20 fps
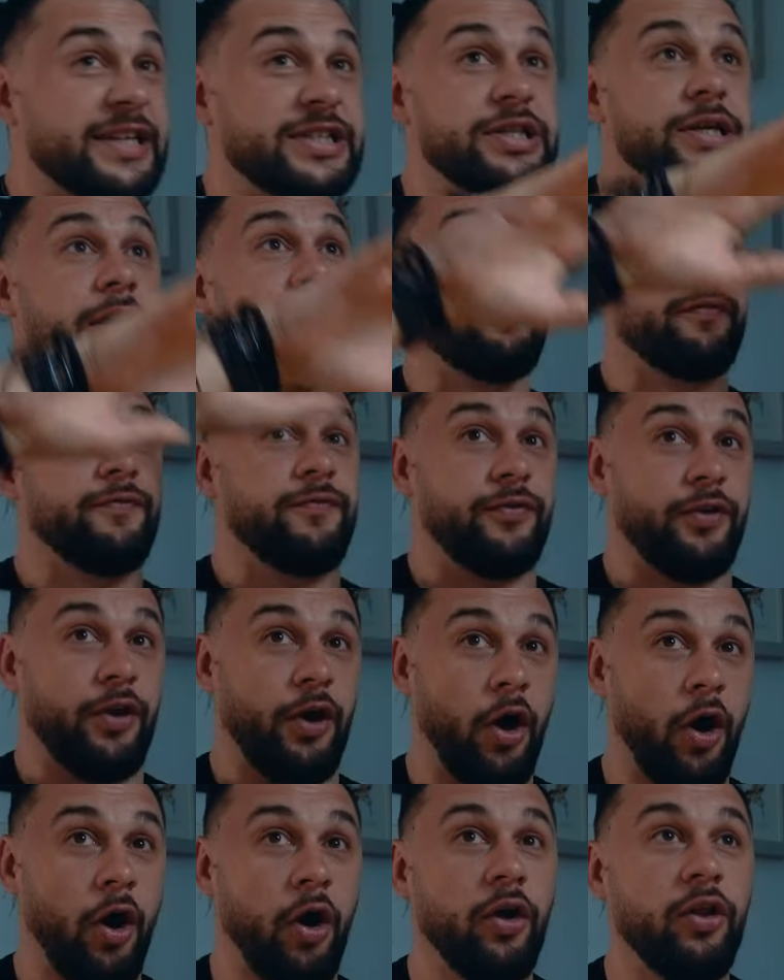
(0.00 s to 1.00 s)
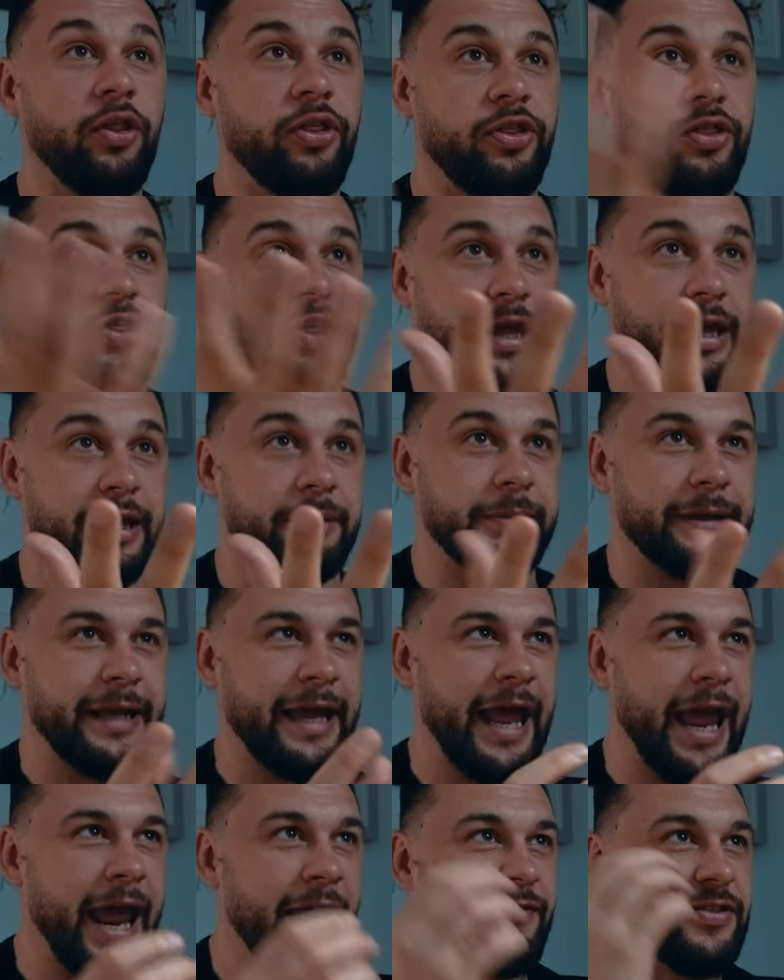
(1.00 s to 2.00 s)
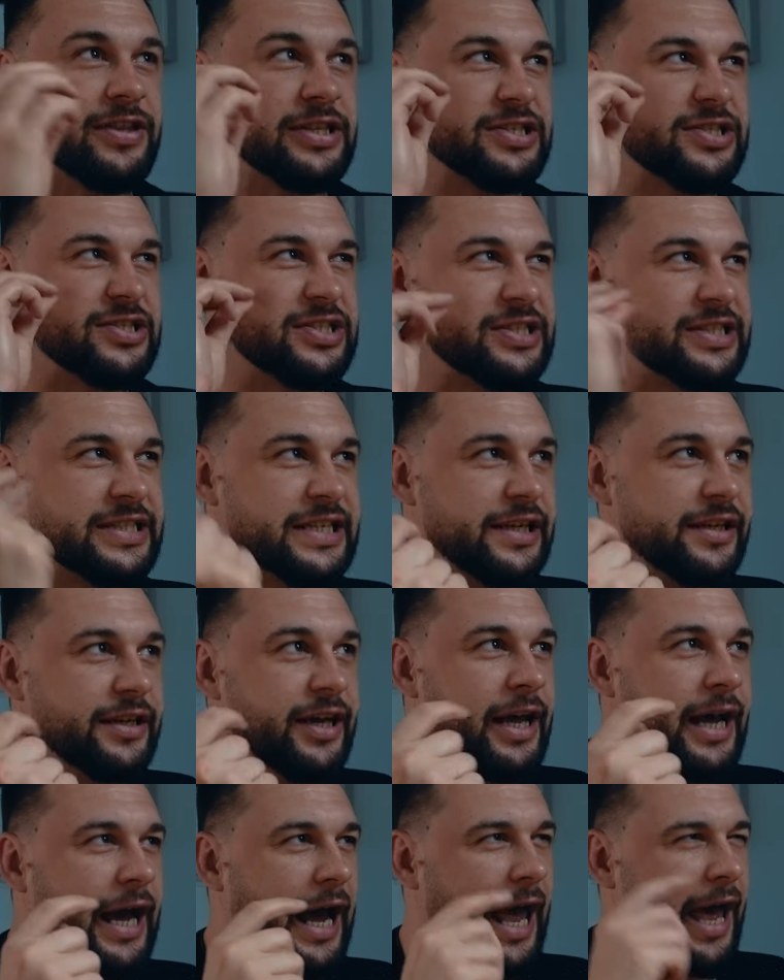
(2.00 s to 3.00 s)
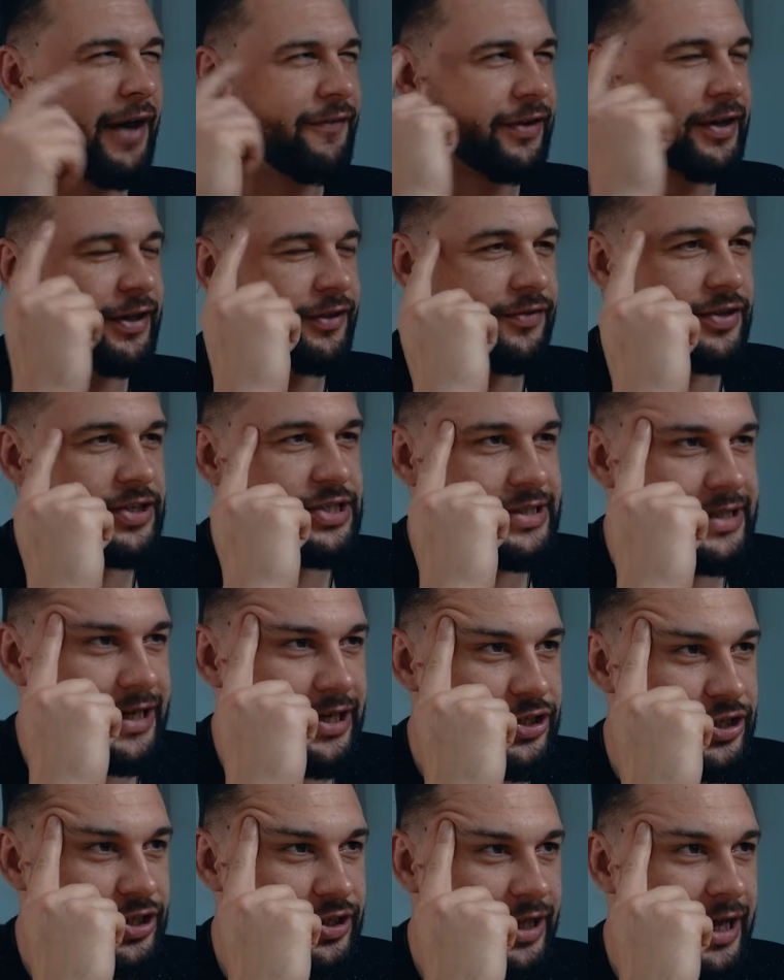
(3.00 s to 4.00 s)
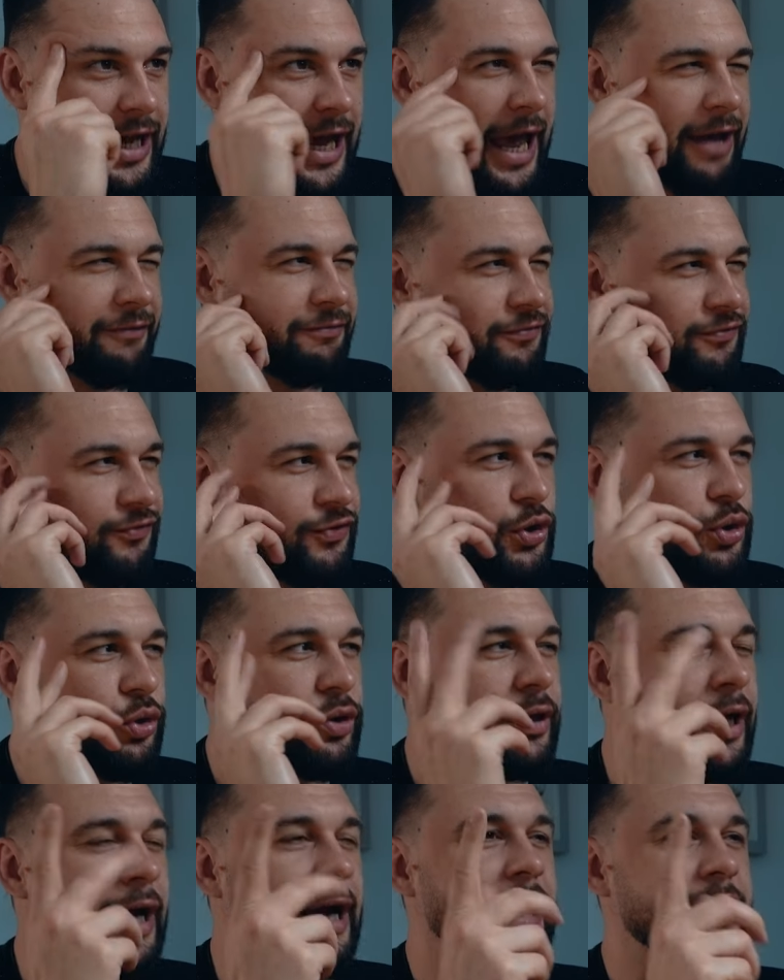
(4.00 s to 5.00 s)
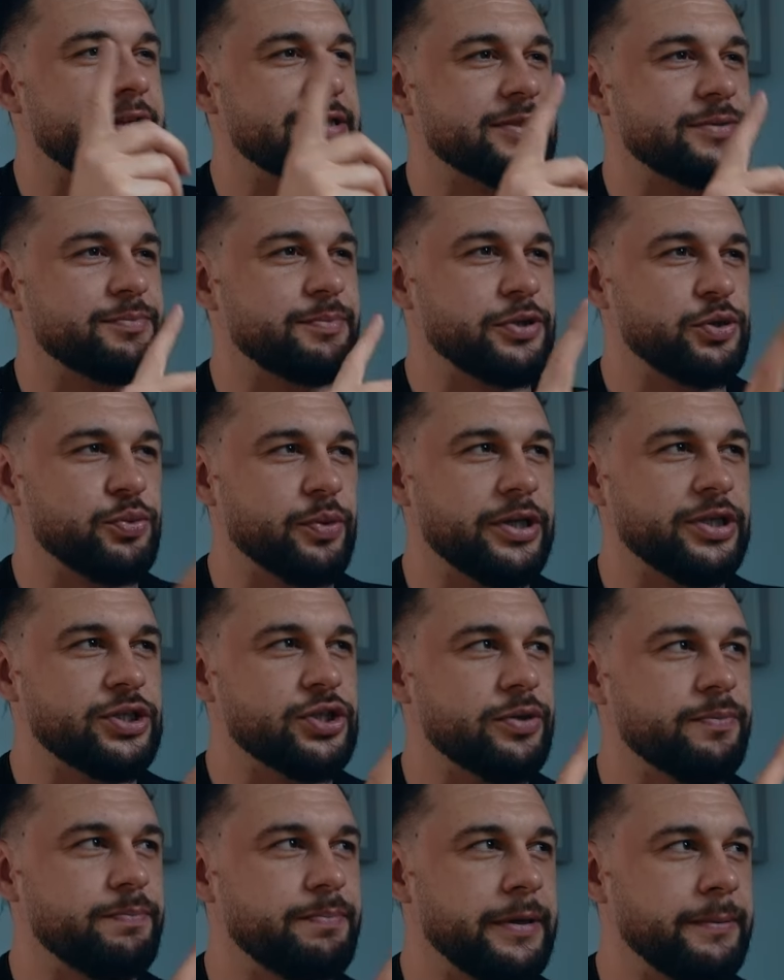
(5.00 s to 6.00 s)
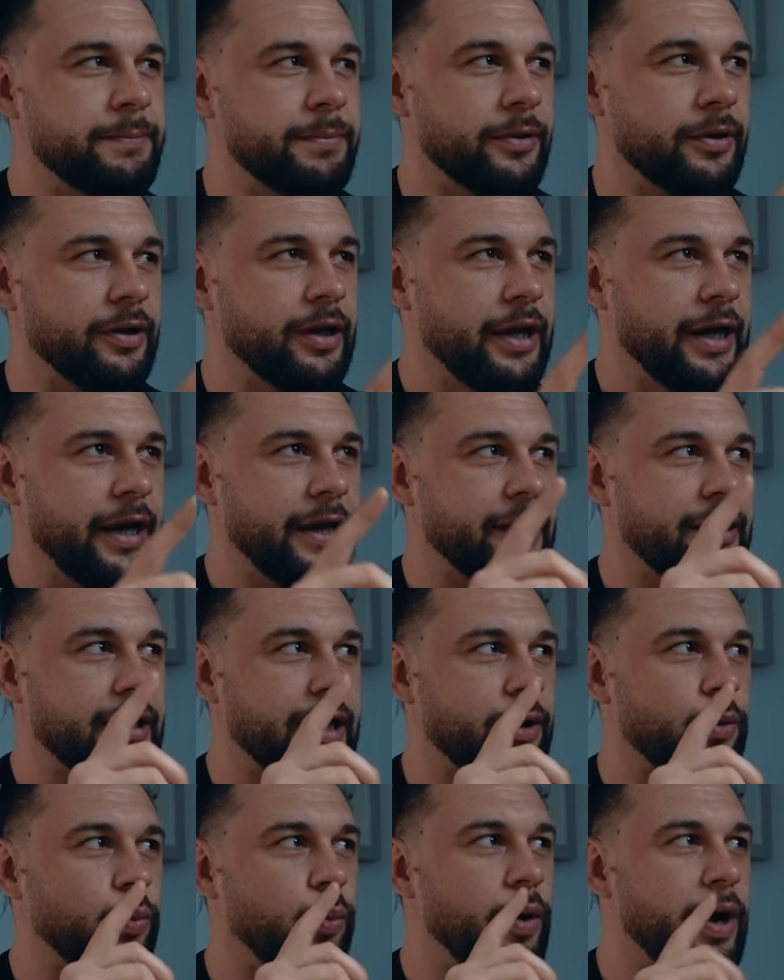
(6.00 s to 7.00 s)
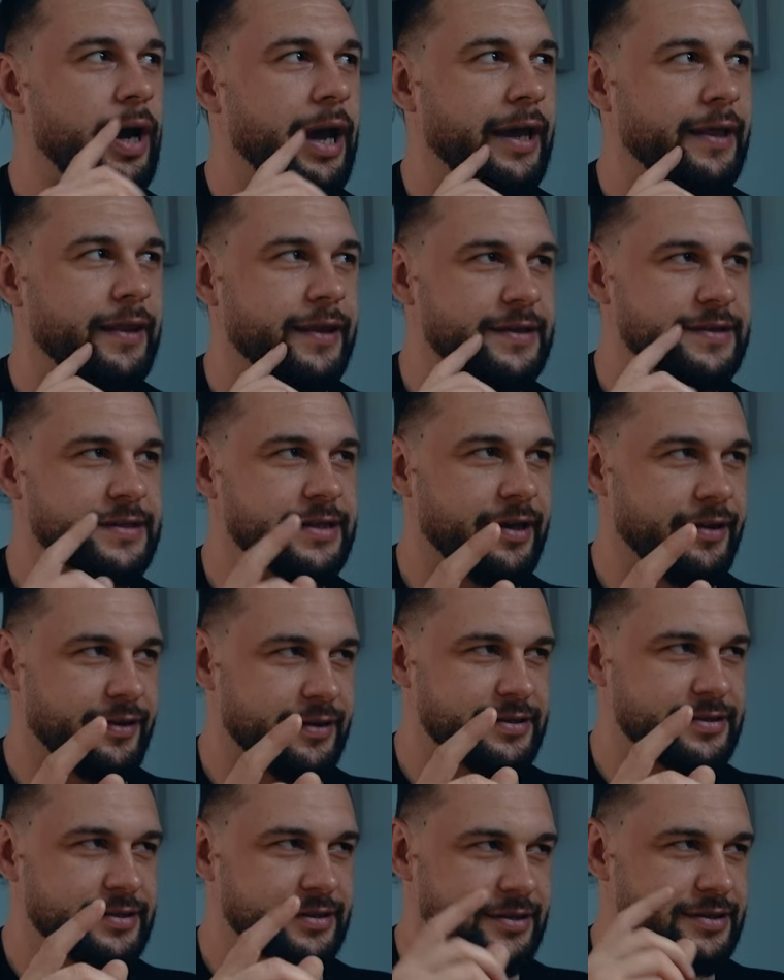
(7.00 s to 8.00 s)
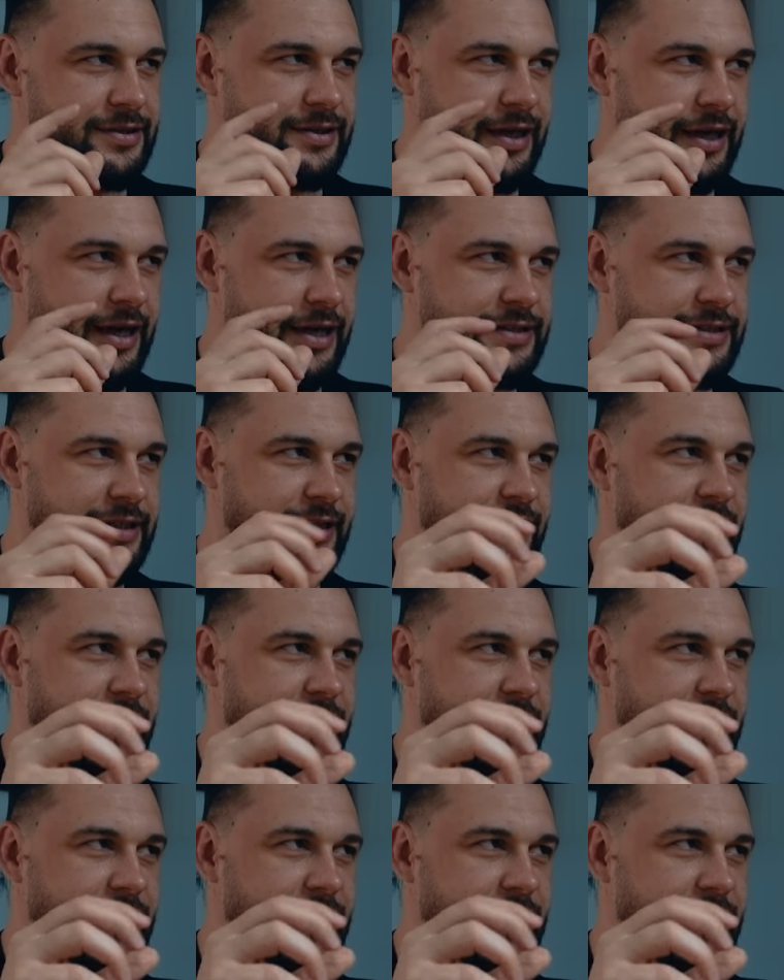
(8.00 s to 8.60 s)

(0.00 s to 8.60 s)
idea for the whole thing, but I have this scene, I have a conversation, I have few lines between two people, and I'm like, why they say this these lines?